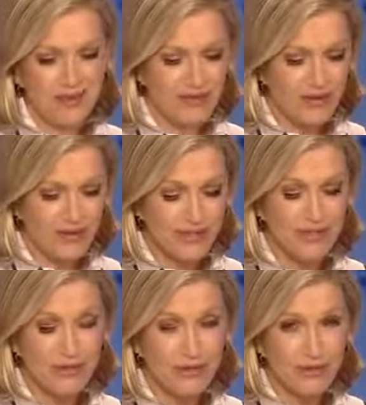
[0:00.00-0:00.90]
one of those
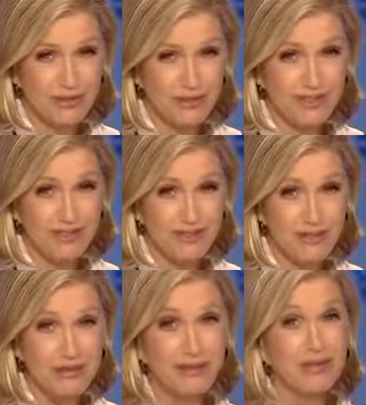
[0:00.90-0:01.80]
little girls was a little
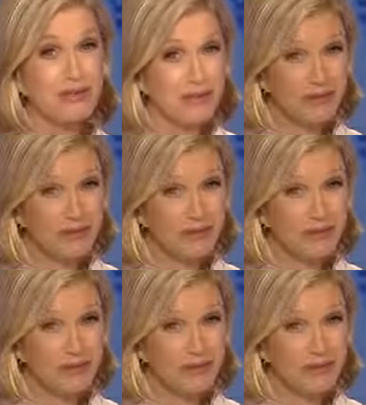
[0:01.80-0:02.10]
girl in